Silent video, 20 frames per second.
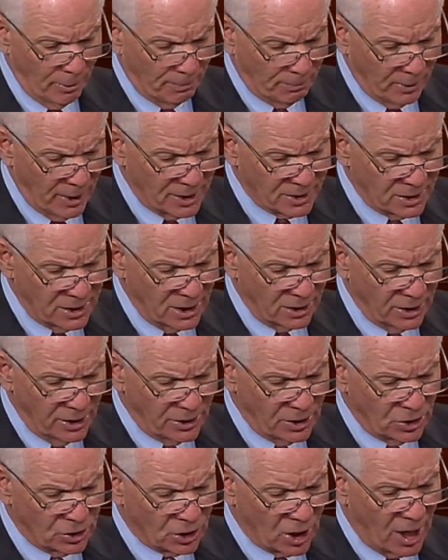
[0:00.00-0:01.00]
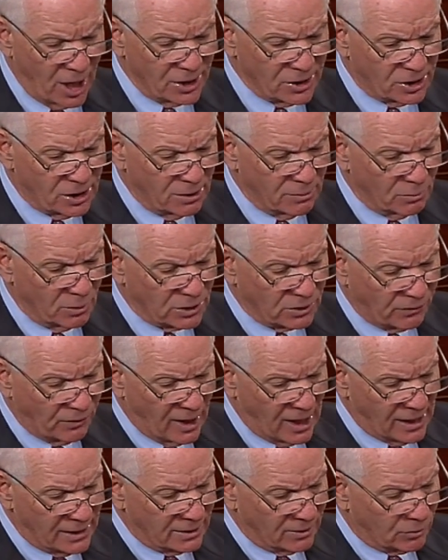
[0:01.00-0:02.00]
President Lyndon Johnson was
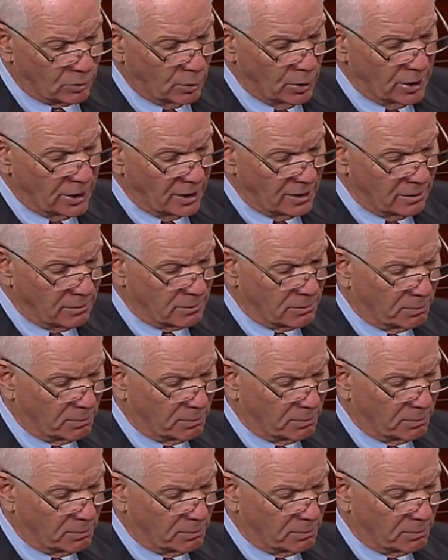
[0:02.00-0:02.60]
fond of quoting